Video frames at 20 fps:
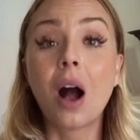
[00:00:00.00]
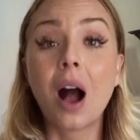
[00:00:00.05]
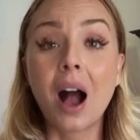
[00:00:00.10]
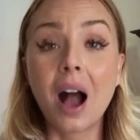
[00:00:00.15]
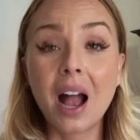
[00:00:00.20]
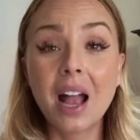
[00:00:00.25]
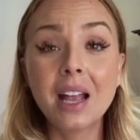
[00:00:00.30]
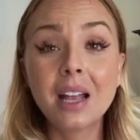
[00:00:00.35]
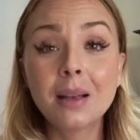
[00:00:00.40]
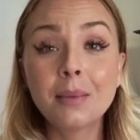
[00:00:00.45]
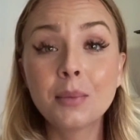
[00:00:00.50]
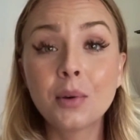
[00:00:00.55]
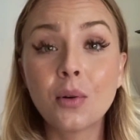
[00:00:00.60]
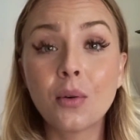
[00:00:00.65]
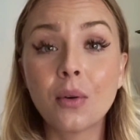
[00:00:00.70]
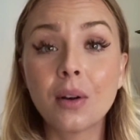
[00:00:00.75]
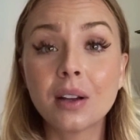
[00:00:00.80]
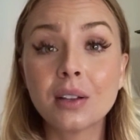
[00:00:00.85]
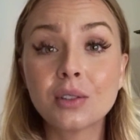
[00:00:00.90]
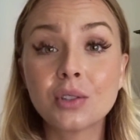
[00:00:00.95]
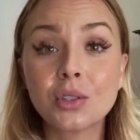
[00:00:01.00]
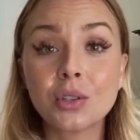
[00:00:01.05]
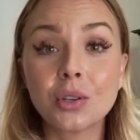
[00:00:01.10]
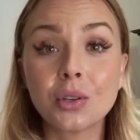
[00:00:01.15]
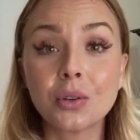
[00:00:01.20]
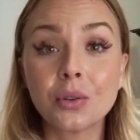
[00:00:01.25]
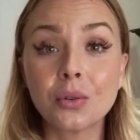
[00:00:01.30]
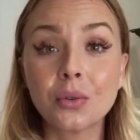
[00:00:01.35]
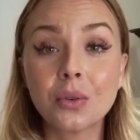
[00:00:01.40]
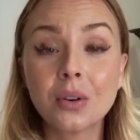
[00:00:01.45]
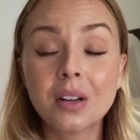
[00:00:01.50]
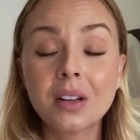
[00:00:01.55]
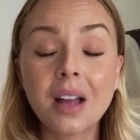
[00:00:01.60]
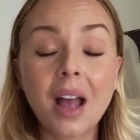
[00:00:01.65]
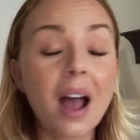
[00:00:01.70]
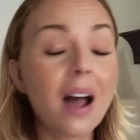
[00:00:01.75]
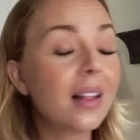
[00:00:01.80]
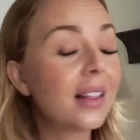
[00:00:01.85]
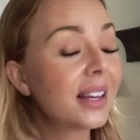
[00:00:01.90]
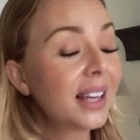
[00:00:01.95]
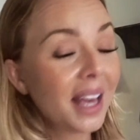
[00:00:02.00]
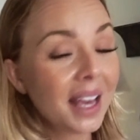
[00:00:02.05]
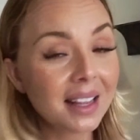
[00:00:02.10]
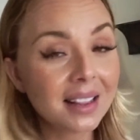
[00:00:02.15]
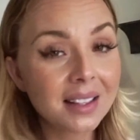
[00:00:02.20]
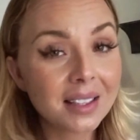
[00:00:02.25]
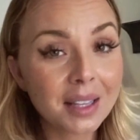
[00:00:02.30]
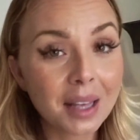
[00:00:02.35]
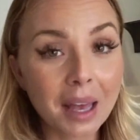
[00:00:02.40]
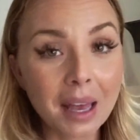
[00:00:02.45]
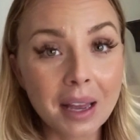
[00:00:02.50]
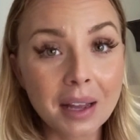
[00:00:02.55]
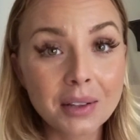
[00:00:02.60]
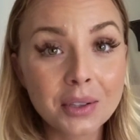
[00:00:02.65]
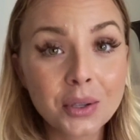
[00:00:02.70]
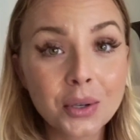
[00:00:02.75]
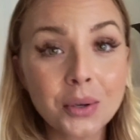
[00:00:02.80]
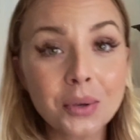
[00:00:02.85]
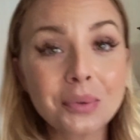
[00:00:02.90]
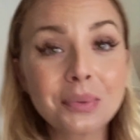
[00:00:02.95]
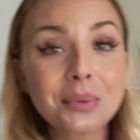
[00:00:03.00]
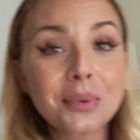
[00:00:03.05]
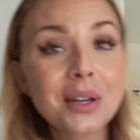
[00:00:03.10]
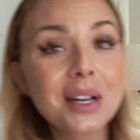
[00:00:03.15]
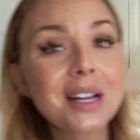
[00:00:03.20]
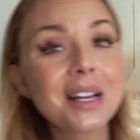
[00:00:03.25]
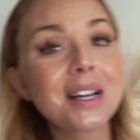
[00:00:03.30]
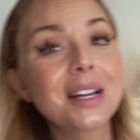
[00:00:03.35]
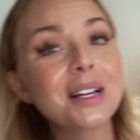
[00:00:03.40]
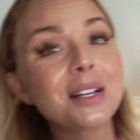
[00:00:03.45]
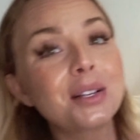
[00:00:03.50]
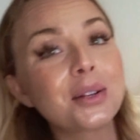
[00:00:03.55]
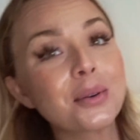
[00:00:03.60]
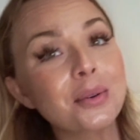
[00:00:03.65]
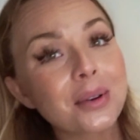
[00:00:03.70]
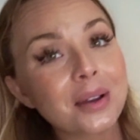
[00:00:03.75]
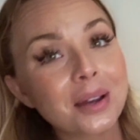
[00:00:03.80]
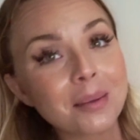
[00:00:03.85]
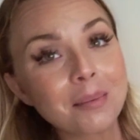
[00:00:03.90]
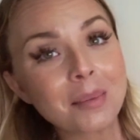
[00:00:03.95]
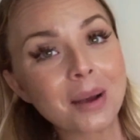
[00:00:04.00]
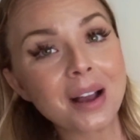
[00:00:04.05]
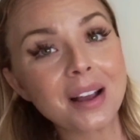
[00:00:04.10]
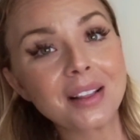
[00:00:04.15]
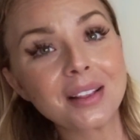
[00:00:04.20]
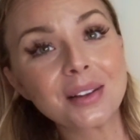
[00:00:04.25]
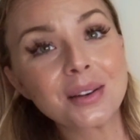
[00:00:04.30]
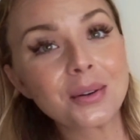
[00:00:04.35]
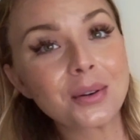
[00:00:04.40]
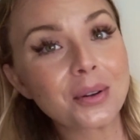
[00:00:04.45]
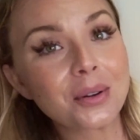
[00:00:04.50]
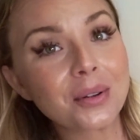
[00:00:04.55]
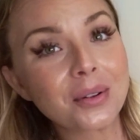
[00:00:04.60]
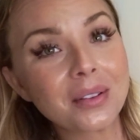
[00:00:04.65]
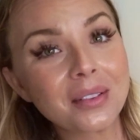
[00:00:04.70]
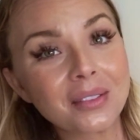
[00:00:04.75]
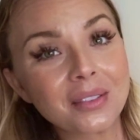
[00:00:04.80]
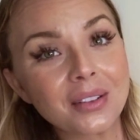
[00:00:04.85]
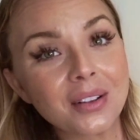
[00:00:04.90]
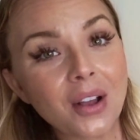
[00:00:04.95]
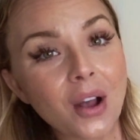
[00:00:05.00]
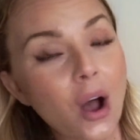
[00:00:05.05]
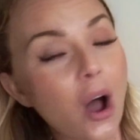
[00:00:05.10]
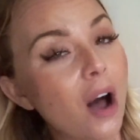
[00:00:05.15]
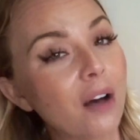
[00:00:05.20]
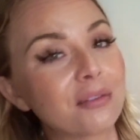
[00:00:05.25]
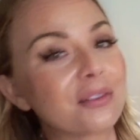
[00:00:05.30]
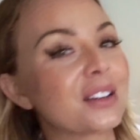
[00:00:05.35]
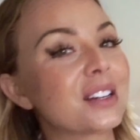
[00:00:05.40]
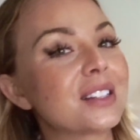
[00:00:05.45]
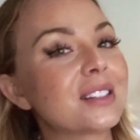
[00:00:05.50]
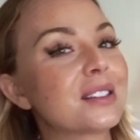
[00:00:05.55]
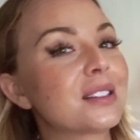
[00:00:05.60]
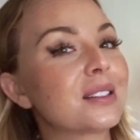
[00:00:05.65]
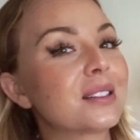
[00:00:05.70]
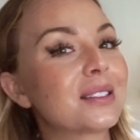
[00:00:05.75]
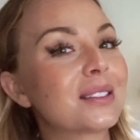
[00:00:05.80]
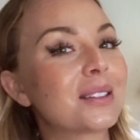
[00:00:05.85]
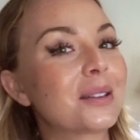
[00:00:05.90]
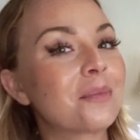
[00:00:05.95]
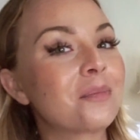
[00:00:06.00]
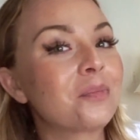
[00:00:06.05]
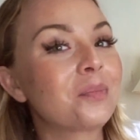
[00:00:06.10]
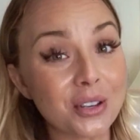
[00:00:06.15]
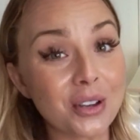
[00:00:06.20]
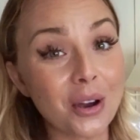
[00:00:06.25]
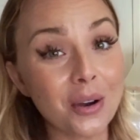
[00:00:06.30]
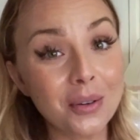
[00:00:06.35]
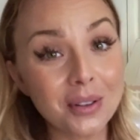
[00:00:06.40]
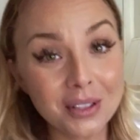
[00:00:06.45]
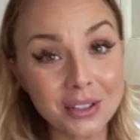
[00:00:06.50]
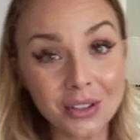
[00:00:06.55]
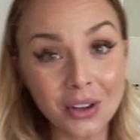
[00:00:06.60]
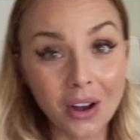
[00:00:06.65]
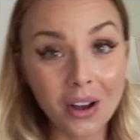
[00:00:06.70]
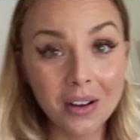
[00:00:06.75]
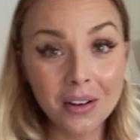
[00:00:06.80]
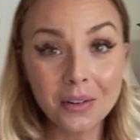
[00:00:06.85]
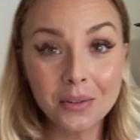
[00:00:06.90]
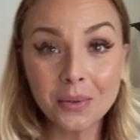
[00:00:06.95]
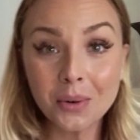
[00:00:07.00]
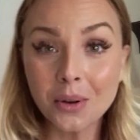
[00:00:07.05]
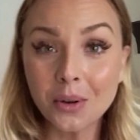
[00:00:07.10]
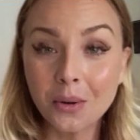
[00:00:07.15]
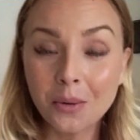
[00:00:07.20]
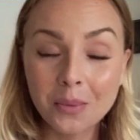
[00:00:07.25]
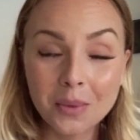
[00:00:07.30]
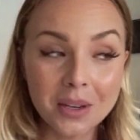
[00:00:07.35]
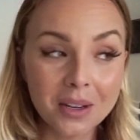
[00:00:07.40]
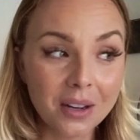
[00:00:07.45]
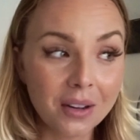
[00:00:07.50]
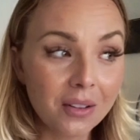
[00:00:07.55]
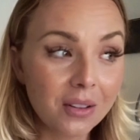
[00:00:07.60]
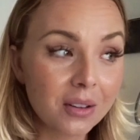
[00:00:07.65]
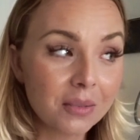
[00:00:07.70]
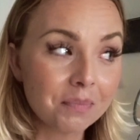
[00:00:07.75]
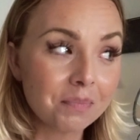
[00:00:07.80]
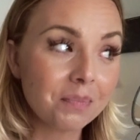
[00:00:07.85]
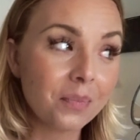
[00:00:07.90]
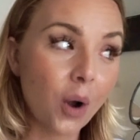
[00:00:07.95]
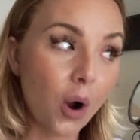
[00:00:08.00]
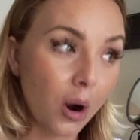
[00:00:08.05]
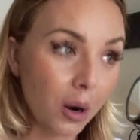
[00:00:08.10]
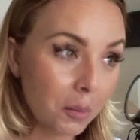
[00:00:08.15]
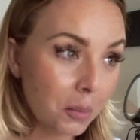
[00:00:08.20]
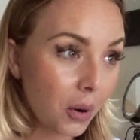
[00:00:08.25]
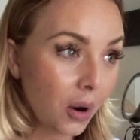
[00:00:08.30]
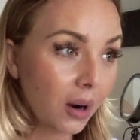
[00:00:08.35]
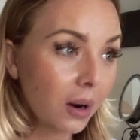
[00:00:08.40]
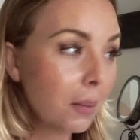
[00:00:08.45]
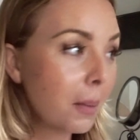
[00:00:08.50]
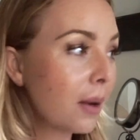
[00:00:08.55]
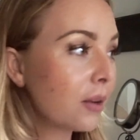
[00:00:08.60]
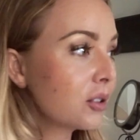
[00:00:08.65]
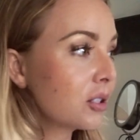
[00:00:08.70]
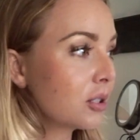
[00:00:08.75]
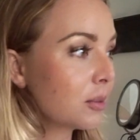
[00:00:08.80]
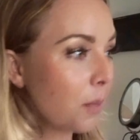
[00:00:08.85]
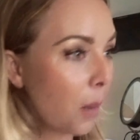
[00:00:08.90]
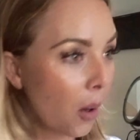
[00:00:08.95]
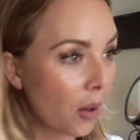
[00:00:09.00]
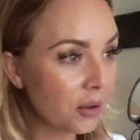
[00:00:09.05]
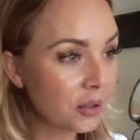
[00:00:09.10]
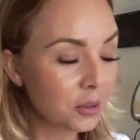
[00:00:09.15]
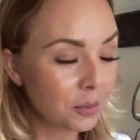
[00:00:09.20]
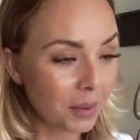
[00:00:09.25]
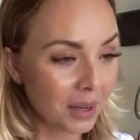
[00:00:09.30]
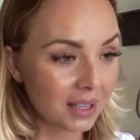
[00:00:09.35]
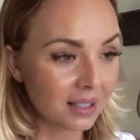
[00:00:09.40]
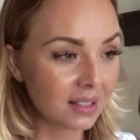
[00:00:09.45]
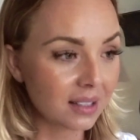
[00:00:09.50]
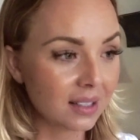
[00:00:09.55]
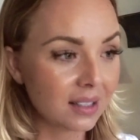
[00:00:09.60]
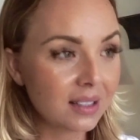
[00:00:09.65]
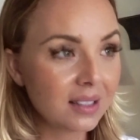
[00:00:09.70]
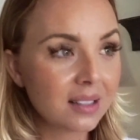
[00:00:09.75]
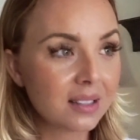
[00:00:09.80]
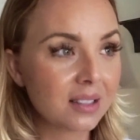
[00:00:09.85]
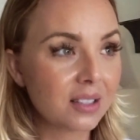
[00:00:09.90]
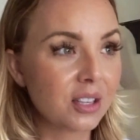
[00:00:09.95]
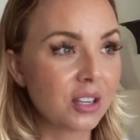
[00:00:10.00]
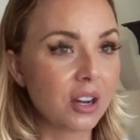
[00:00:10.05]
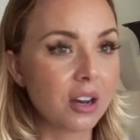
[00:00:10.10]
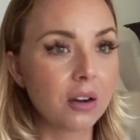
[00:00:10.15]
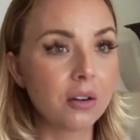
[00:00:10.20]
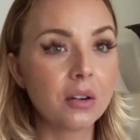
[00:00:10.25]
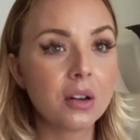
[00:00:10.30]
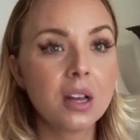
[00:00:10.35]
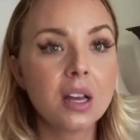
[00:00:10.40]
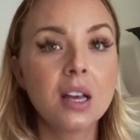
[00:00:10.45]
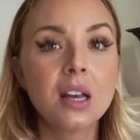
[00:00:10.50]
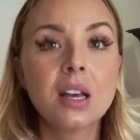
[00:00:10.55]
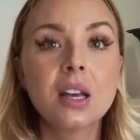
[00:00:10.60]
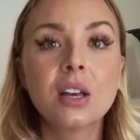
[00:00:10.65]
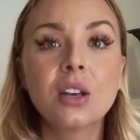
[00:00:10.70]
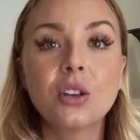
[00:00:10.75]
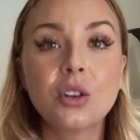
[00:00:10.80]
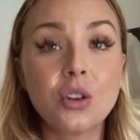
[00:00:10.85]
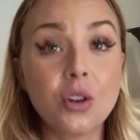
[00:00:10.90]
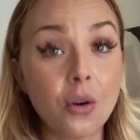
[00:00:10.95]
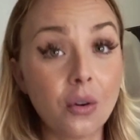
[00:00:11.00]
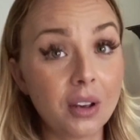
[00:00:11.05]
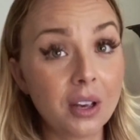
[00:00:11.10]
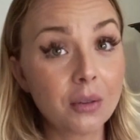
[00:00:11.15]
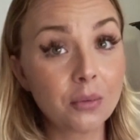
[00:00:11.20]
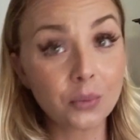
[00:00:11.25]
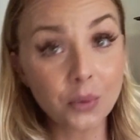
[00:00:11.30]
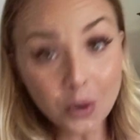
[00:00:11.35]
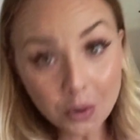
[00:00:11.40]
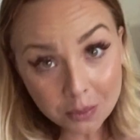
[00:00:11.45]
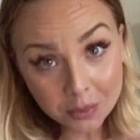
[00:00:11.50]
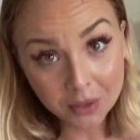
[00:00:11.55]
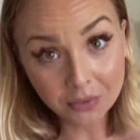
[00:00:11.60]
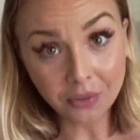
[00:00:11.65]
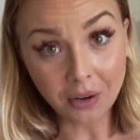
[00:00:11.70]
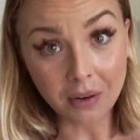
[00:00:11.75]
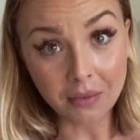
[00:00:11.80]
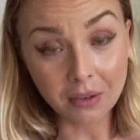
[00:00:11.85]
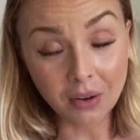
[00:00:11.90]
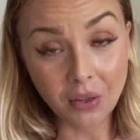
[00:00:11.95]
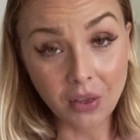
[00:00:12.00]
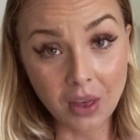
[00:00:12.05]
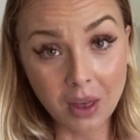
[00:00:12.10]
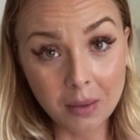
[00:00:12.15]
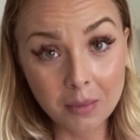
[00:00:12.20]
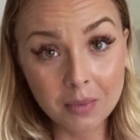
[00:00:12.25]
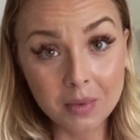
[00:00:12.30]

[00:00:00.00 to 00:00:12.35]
I am going to allocate the day to redoing my little office. No, it's not a room. You know, the hard part about small spaces is, you know, you don't get rooms for everything.